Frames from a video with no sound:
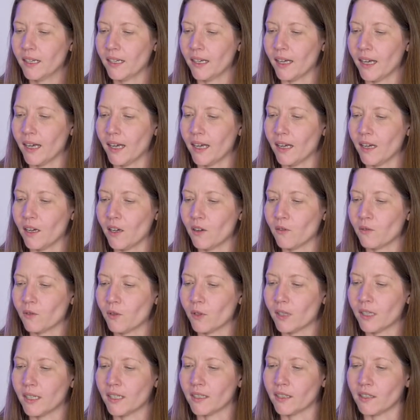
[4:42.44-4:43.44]

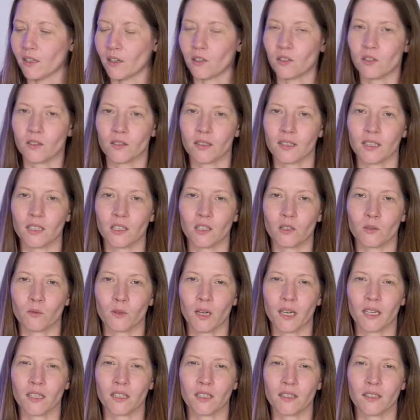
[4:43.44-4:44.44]
Avoiding social
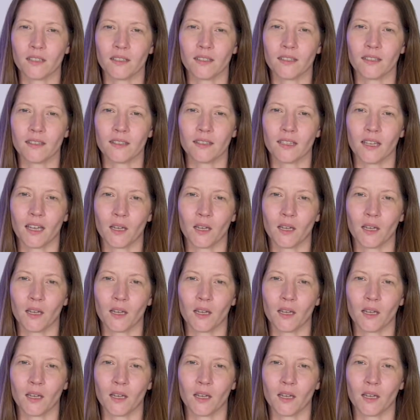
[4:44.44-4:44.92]
situations.